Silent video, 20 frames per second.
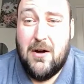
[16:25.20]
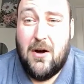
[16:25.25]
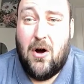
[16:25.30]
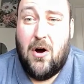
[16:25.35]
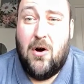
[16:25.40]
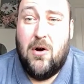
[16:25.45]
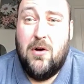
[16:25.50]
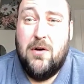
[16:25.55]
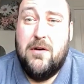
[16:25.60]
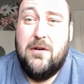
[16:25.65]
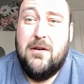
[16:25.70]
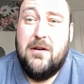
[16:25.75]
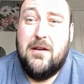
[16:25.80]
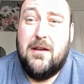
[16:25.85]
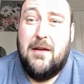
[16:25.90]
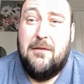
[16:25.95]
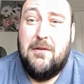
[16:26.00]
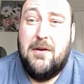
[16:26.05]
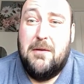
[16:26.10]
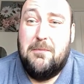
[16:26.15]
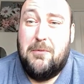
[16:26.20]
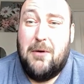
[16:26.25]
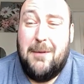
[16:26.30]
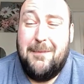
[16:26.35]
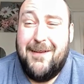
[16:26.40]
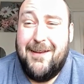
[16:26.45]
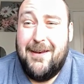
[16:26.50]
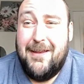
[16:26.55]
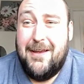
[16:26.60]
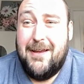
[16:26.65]
on, given
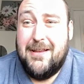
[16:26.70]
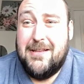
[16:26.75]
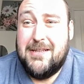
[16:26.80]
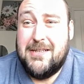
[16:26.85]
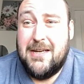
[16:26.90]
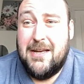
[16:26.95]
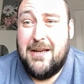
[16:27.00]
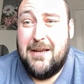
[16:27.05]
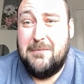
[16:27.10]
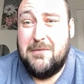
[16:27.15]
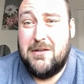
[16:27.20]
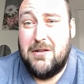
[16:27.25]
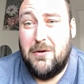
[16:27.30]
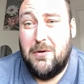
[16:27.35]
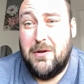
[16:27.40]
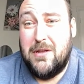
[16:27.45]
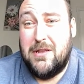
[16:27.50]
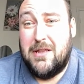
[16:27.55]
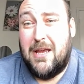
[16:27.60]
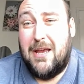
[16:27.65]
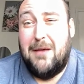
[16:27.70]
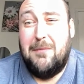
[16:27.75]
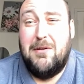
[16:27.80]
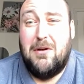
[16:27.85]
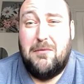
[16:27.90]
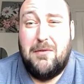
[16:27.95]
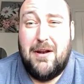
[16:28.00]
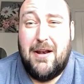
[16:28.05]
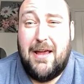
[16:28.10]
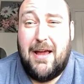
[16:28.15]
Premier League terms. Luca Dean, we
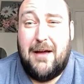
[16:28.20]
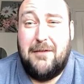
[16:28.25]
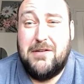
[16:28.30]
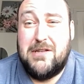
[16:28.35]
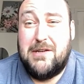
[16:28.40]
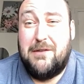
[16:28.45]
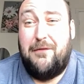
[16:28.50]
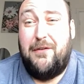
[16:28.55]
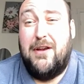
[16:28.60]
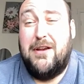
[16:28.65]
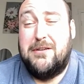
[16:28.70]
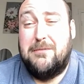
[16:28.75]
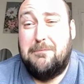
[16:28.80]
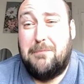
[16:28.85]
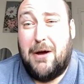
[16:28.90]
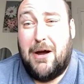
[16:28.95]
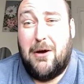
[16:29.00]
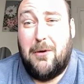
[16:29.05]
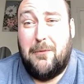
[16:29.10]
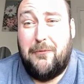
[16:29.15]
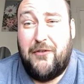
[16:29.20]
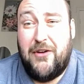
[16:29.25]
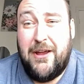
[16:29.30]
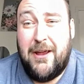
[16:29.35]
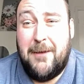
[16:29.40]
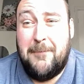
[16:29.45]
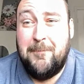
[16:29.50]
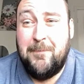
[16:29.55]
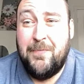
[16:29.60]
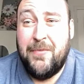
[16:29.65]
don't really have sufficient backup for
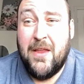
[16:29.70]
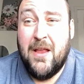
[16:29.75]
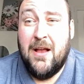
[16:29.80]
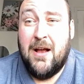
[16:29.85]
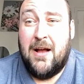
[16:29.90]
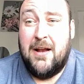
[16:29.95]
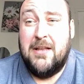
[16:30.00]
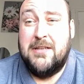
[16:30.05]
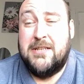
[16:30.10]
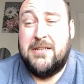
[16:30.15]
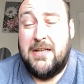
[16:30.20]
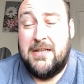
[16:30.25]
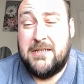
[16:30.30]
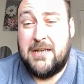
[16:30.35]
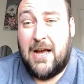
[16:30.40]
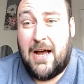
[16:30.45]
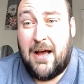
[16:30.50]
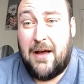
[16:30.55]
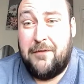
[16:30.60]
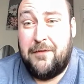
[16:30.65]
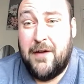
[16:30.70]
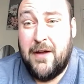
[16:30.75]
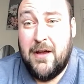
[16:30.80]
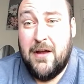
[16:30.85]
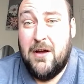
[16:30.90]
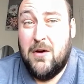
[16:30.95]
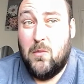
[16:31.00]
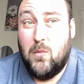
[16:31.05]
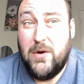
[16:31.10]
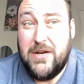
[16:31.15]
him. And at centre-half,
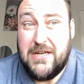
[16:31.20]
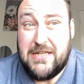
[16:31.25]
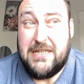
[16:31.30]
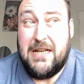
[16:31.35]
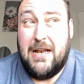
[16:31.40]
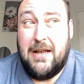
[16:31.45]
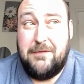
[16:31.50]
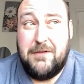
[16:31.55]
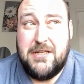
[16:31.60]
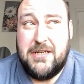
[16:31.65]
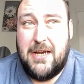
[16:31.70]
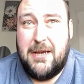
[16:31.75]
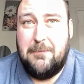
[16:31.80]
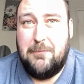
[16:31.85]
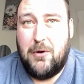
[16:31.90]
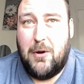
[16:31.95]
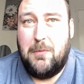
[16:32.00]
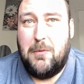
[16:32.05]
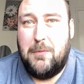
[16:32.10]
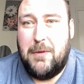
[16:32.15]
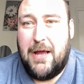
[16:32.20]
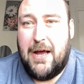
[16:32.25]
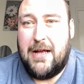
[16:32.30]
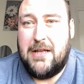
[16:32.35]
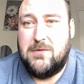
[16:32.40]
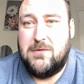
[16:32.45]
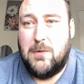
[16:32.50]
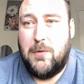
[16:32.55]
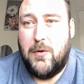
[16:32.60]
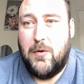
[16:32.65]
we still have the same problem we
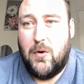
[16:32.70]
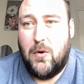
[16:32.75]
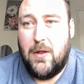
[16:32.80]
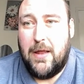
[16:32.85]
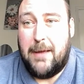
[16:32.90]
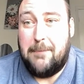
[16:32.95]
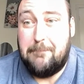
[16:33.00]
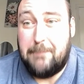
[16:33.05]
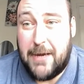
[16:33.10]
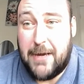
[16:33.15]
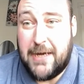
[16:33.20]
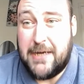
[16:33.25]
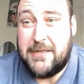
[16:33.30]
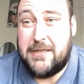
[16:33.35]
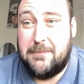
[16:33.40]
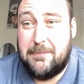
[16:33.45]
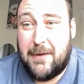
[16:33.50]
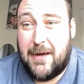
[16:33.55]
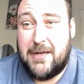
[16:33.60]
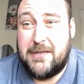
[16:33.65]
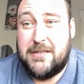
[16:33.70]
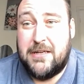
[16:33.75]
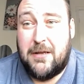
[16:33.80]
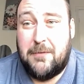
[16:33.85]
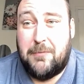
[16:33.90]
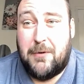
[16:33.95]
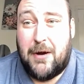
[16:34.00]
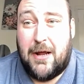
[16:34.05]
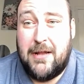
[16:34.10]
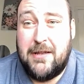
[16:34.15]
had when we were all lambasted Marcel
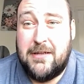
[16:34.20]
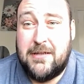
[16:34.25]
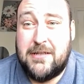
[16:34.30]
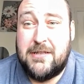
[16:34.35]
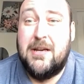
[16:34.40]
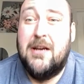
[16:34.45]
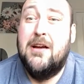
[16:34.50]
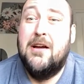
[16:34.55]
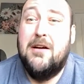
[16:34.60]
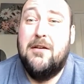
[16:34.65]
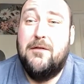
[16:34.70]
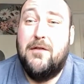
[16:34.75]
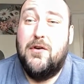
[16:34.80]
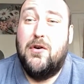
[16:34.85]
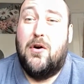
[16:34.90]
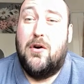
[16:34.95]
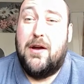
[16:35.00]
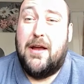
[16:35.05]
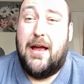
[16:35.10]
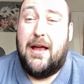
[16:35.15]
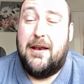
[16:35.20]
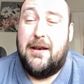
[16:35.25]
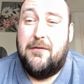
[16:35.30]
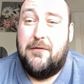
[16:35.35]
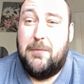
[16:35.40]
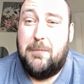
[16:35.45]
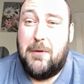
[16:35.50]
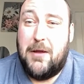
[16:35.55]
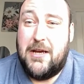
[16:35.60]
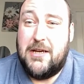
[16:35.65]
Brands for not getting a
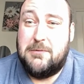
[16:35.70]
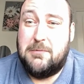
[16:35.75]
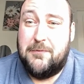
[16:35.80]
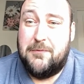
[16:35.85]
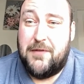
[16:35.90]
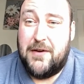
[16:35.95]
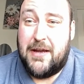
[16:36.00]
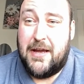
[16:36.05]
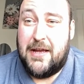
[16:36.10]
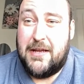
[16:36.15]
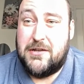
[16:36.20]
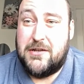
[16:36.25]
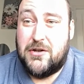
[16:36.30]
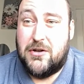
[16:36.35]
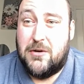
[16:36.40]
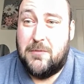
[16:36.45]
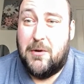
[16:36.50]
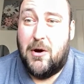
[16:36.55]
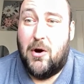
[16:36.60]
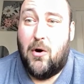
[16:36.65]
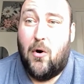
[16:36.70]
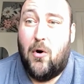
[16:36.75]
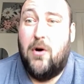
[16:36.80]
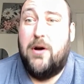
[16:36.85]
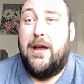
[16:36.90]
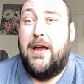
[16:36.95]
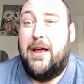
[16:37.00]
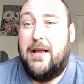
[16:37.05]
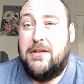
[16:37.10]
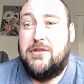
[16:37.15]
replacement for Kurt Zouma or
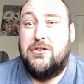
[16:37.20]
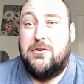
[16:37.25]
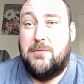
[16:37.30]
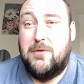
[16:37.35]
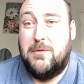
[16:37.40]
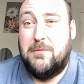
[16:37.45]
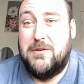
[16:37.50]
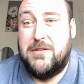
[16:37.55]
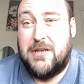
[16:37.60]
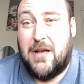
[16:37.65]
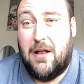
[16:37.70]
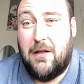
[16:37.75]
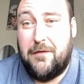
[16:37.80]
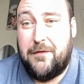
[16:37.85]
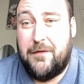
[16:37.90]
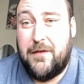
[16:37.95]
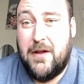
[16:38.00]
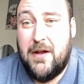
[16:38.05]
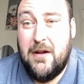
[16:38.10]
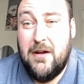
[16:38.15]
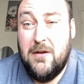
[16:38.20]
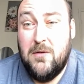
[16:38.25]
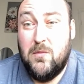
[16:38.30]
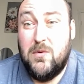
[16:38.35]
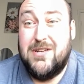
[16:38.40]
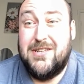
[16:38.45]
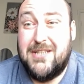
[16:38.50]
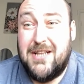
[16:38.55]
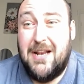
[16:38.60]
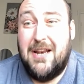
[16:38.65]
Kurt Zouma himself.
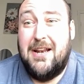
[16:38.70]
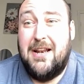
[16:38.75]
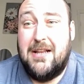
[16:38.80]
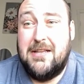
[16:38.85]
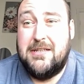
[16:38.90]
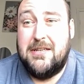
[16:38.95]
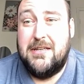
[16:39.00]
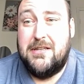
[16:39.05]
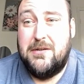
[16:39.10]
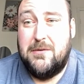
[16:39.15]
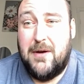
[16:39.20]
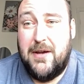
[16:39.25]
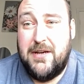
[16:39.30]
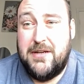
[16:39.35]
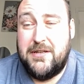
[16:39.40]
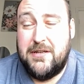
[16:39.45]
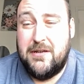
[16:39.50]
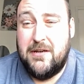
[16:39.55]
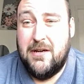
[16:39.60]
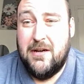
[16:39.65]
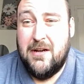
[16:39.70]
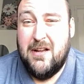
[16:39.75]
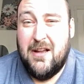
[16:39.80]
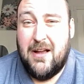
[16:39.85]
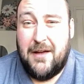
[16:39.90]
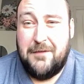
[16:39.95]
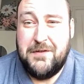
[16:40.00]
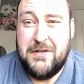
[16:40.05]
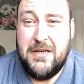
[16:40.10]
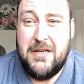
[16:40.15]
We're still in that situation.
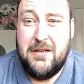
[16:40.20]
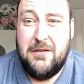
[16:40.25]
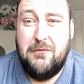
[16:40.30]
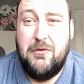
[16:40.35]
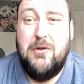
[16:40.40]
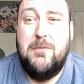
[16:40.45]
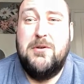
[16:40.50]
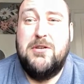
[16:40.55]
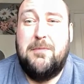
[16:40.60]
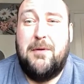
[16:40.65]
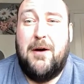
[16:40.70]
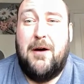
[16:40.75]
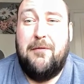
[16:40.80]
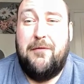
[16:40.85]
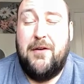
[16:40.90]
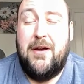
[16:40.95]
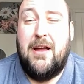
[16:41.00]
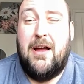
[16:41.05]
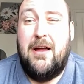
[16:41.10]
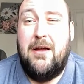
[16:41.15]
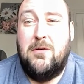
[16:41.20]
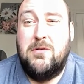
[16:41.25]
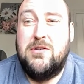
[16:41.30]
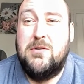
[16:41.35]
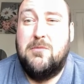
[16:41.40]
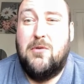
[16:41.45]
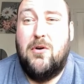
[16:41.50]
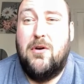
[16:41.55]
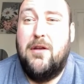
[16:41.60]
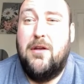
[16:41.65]
I've seen the rumours about for Kyle
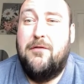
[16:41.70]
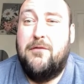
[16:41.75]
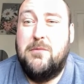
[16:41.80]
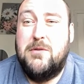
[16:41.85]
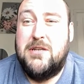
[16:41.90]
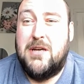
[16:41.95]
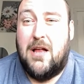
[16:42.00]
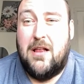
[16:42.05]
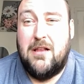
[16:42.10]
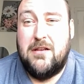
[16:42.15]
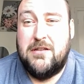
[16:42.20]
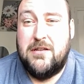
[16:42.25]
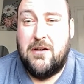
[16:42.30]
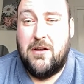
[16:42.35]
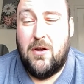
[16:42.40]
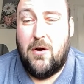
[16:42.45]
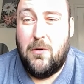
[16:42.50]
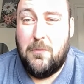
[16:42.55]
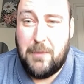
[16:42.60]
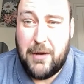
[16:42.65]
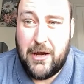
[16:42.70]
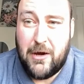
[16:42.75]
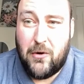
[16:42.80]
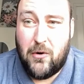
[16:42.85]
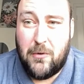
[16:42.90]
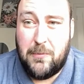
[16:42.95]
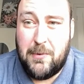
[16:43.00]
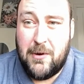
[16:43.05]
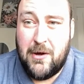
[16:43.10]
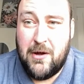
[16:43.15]
Tomori from Chelsea on loan
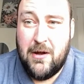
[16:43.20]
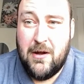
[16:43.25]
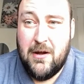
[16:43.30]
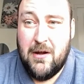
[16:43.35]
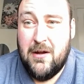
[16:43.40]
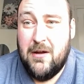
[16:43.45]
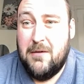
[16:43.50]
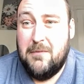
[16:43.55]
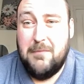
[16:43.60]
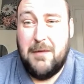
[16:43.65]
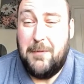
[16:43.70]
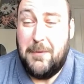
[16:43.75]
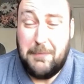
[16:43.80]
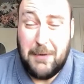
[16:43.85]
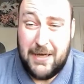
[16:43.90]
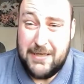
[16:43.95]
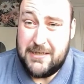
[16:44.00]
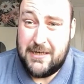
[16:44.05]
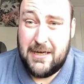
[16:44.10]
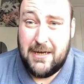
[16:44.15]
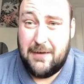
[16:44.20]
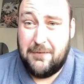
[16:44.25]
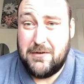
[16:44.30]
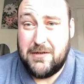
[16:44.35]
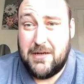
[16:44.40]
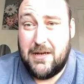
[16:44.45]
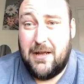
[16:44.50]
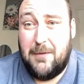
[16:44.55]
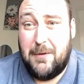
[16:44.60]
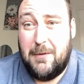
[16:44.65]
pick-up. Maybe Paddy can give us
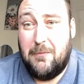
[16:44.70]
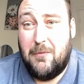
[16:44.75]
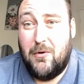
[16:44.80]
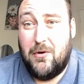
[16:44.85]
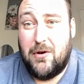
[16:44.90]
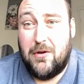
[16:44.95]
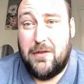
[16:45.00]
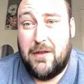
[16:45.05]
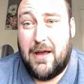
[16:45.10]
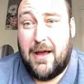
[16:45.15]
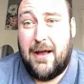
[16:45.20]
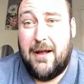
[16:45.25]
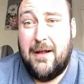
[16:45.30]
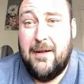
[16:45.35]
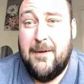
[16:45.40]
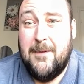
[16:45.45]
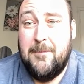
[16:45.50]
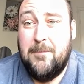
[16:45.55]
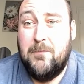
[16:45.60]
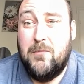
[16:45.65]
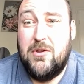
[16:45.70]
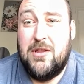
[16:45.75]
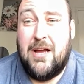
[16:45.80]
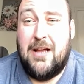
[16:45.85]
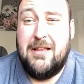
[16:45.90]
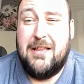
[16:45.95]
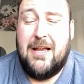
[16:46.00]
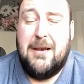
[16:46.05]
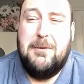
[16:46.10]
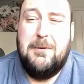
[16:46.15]
a little bit more on that.
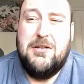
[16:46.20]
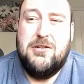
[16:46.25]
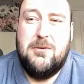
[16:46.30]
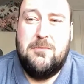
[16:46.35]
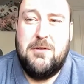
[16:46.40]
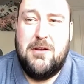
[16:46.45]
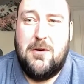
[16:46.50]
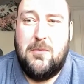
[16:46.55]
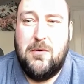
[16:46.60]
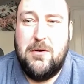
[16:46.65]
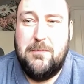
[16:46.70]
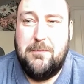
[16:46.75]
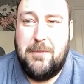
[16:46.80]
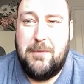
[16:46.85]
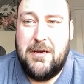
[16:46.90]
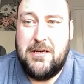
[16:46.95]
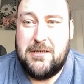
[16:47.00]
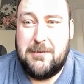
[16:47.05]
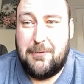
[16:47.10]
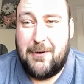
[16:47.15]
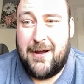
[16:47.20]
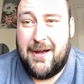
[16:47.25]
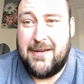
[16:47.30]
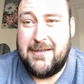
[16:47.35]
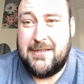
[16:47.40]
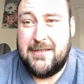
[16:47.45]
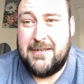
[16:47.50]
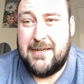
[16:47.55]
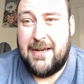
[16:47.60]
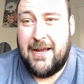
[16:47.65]
But that'd be something I wouldn't be
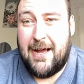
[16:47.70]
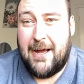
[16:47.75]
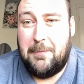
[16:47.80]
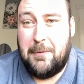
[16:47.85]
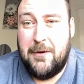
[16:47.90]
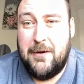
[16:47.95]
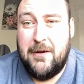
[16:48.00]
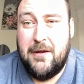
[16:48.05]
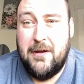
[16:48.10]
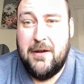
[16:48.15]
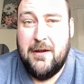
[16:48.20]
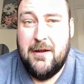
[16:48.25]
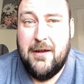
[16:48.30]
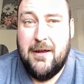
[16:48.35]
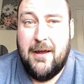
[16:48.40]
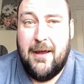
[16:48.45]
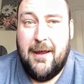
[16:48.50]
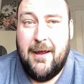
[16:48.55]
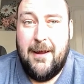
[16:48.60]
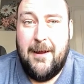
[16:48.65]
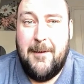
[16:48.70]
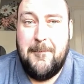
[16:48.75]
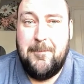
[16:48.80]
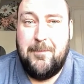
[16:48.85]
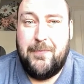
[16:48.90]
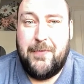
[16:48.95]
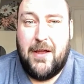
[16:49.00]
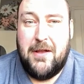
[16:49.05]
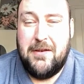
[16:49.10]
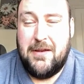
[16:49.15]
surprised to see happen. And